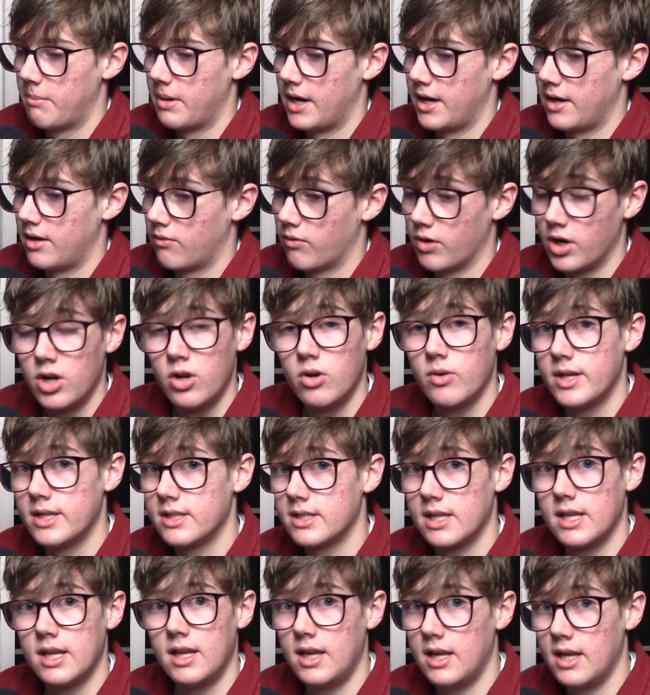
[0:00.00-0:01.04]
But Renaud
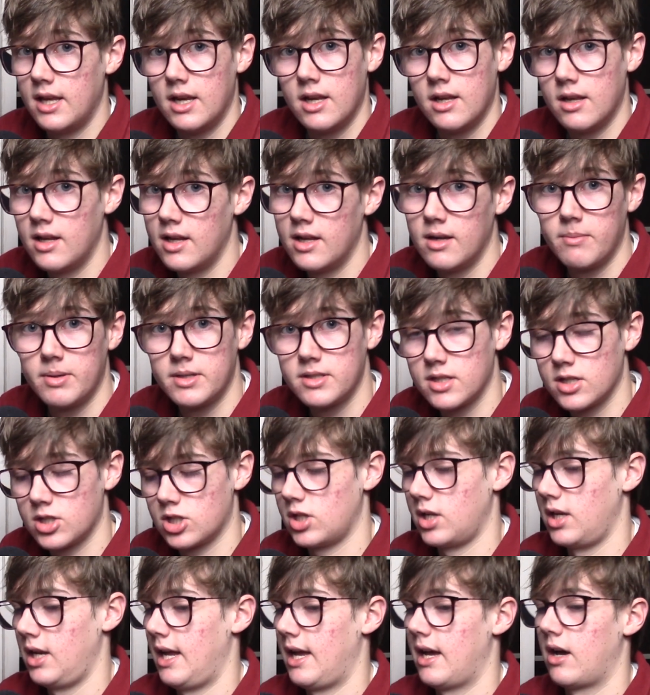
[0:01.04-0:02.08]
is in a
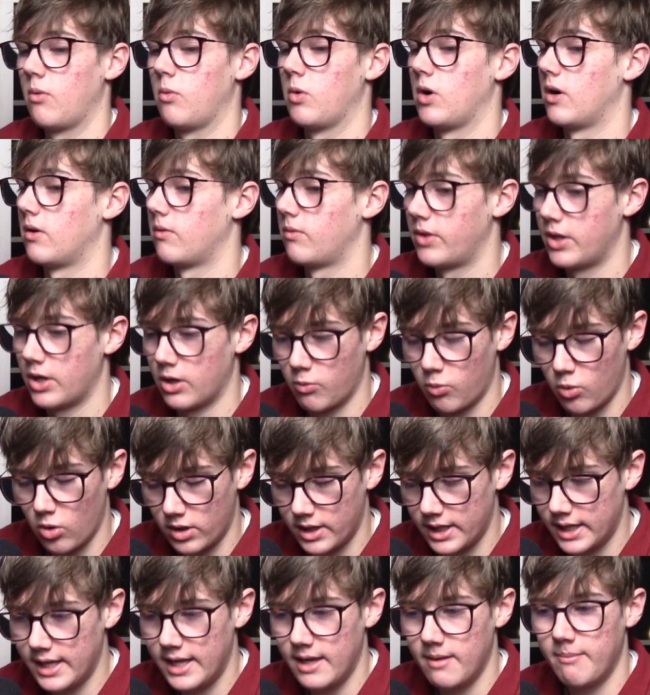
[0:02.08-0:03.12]
position now where they're
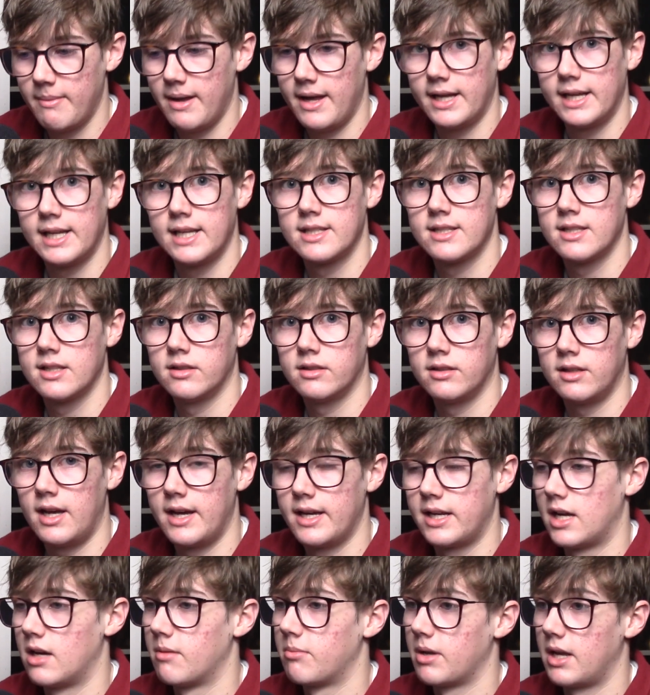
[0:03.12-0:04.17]
working him back into the
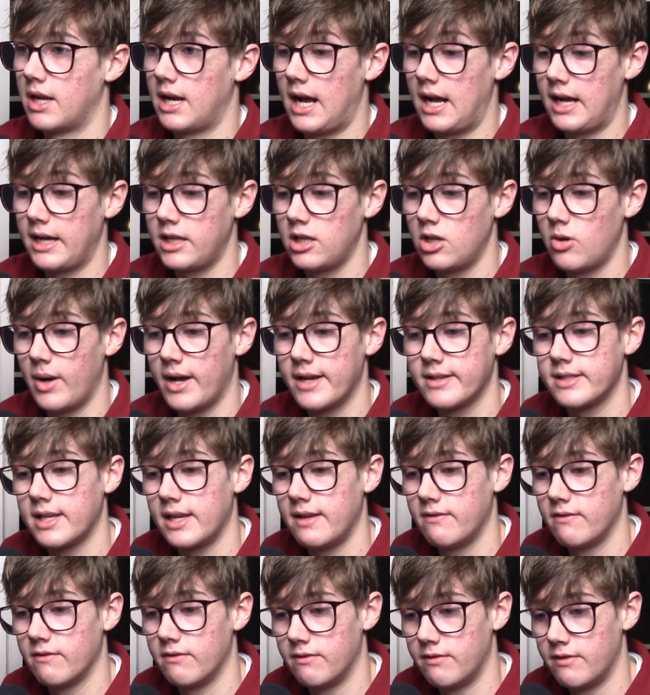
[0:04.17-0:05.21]
lineup, and IU
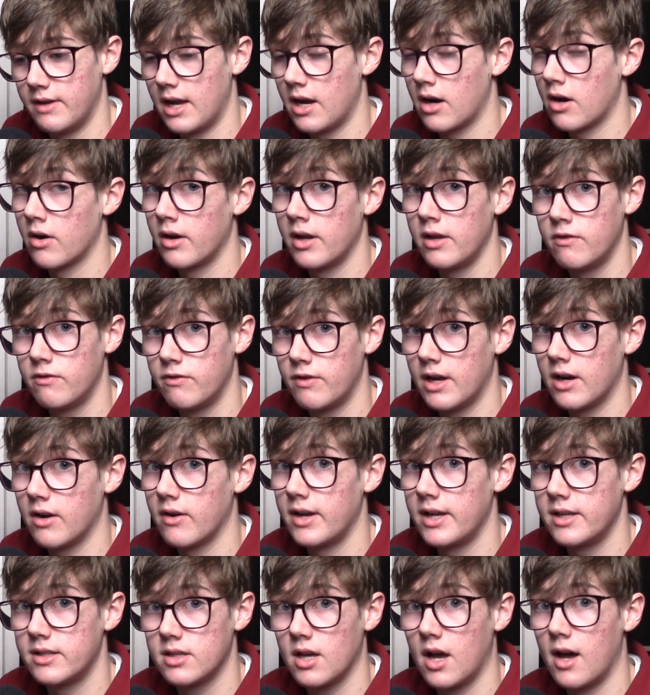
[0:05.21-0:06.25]
has a very,
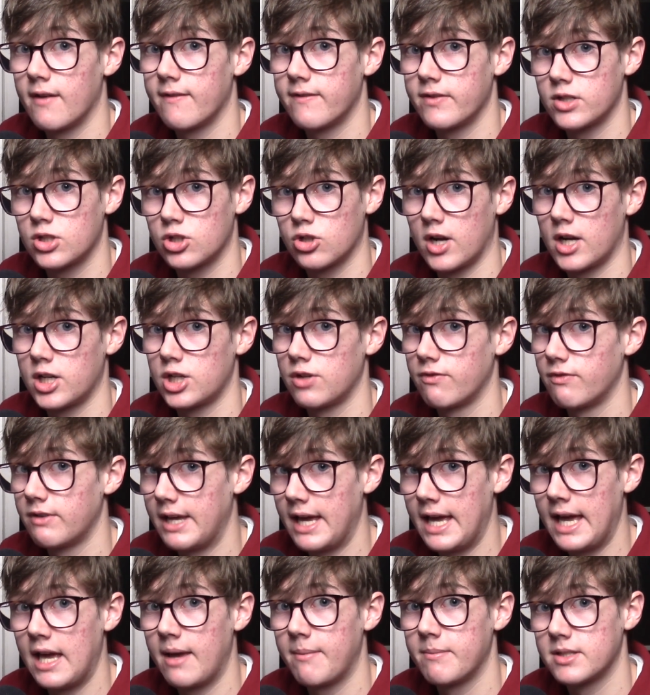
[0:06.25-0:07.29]
very tough stretch
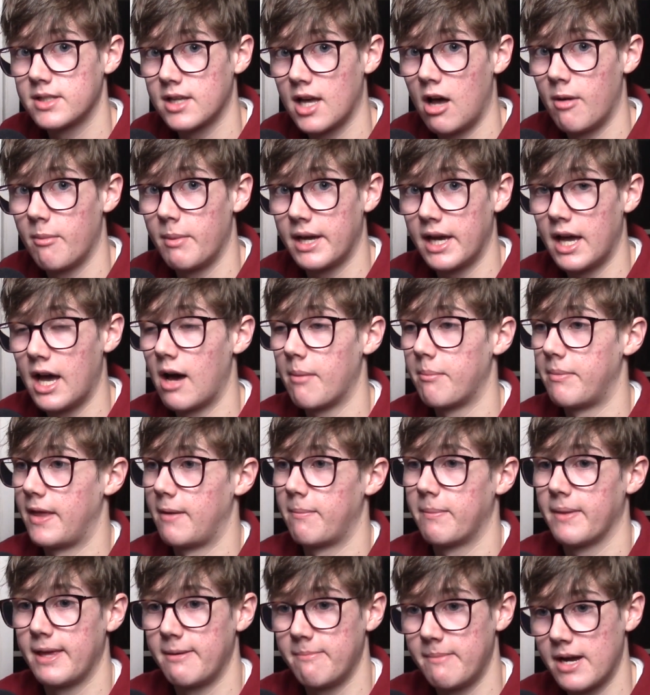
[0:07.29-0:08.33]
of games coming
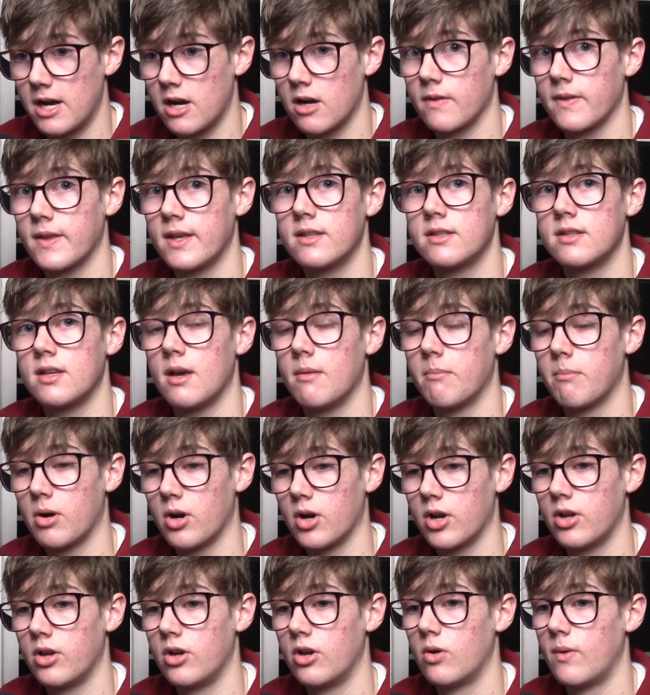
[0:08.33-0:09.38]
up. They play Maryland,
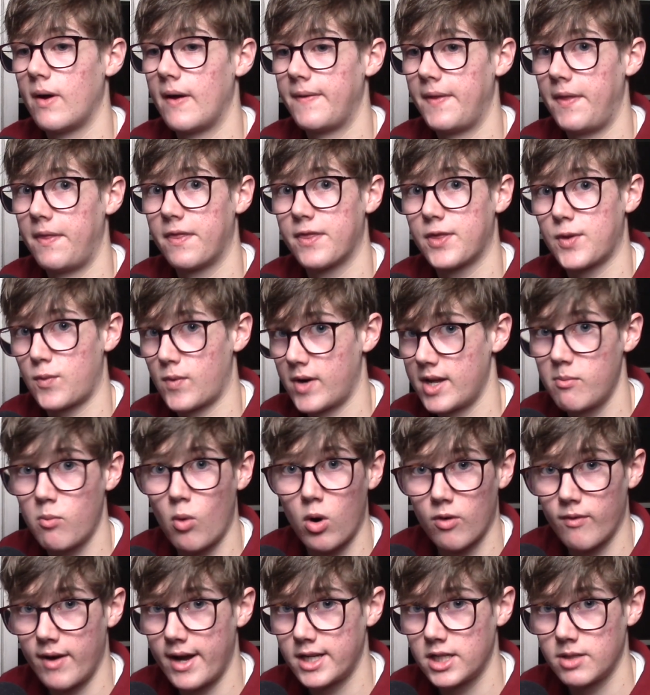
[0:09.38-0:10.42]
Purdue, and then 3
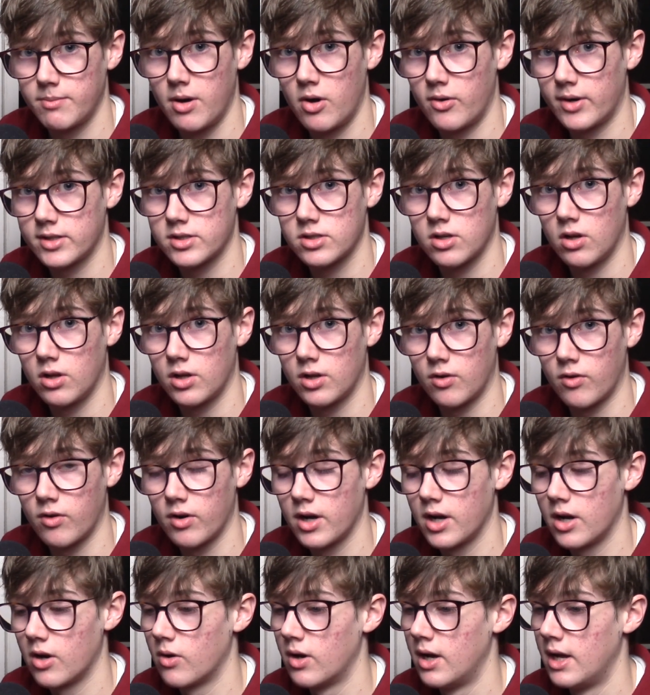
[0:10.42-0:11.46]
more ranked opponents all in a
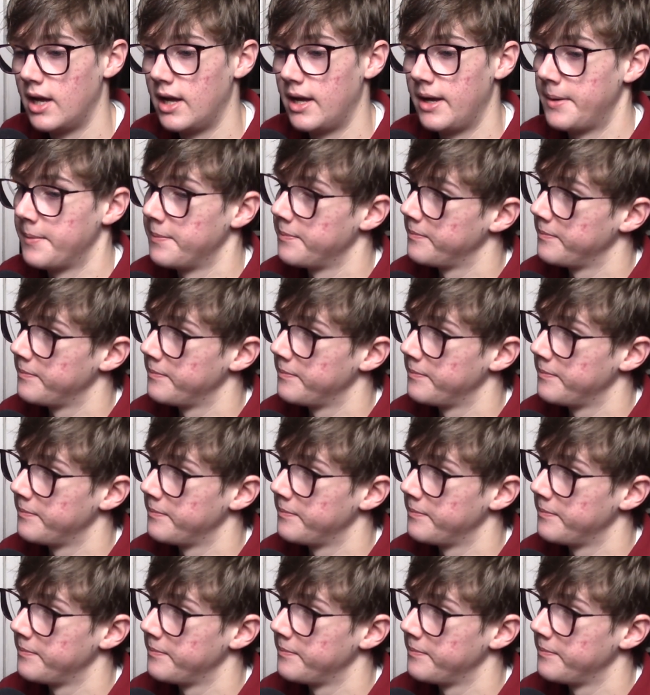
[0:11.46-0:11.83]
row.